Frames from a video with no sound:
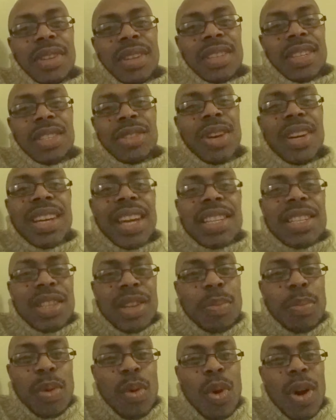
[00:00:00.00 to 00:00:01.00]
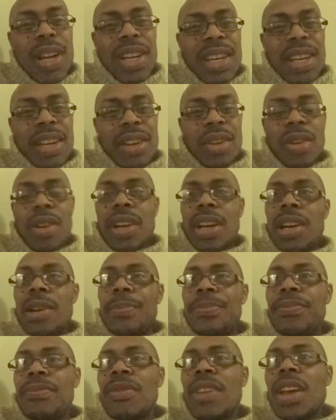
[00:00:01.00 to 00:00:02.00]
It's trying to get to the point here, okay?
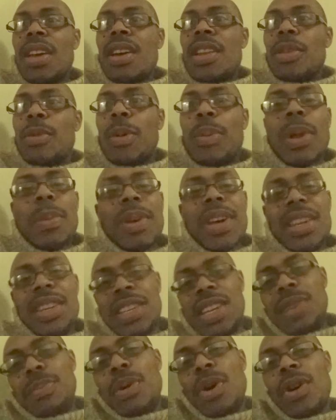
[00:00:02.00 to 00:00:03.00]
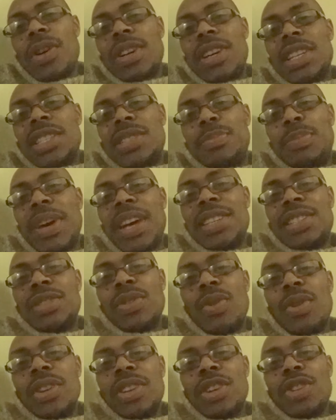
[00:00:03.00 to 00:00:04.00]
The Republican Tea Party is
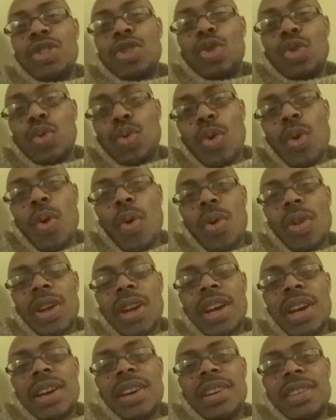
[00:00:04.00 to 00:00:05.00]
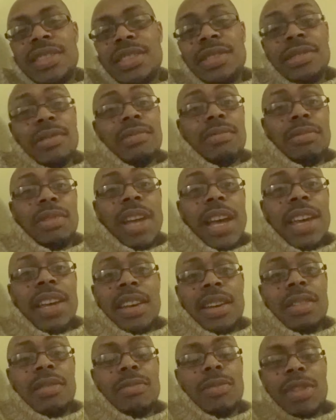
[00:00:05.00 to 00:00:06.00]
based on control, okay? Because
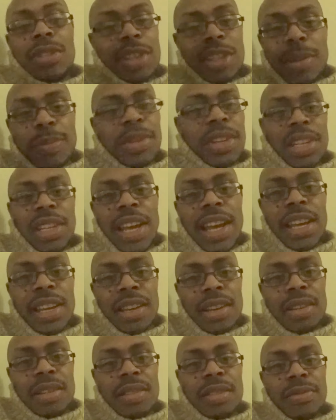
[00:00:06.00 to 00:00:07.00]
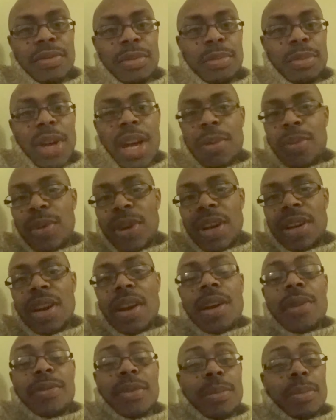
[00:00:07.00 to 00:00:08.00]
Lincoln, we skipped to Lincoln from Abraham,
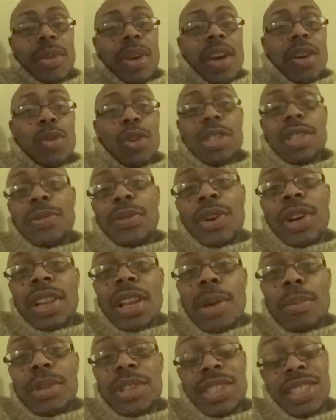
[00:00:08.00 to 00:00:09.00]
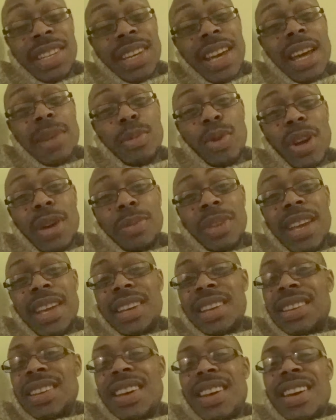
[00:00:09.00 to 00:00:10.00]
from Christopher Columbus to Abraham
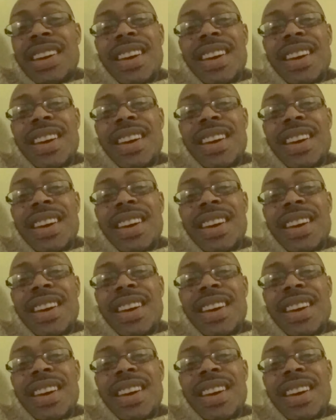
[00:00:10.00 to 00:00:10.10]
Lincoln,